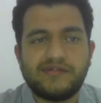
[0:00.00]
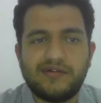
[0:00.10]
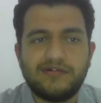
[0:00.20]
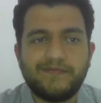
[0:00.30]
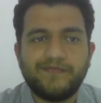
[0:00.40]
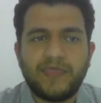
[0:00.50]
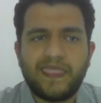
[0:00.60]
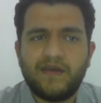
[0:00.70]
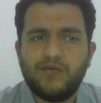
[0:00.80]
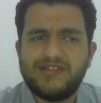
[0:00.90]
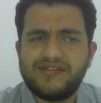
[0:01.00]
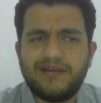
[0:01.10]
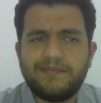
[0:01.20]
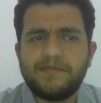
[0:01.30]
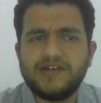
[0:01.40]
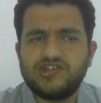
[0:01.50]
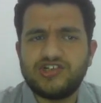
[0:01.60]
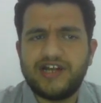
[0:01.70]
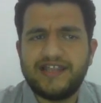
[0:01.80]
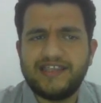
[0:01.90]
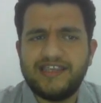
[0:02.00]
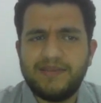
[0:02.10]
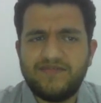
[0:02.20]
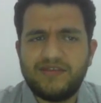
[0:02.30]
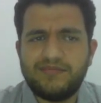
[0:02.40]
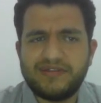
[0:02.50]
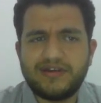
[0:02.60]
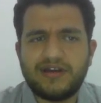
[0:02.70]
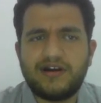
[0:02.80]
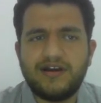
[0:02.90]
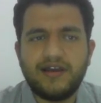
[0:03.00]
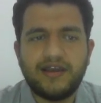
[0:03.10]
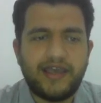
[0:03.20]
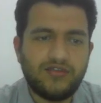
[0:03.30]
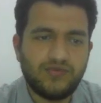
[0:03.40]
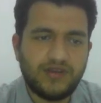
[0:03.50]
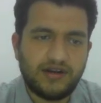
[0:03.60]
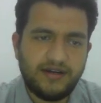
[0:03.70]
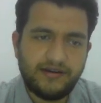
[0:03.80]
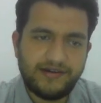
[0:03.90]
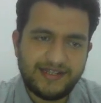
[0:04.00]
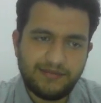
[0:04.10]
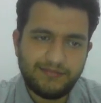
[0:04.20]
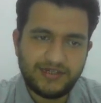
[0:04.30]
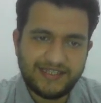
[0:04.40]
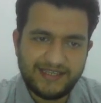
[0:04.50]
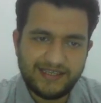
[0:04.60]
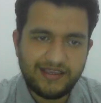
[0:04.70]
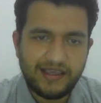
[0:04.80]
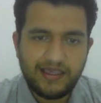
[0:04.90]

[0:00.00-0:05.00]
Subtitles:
So what is a lumbar puncture and EBV BCR? And when I read number D,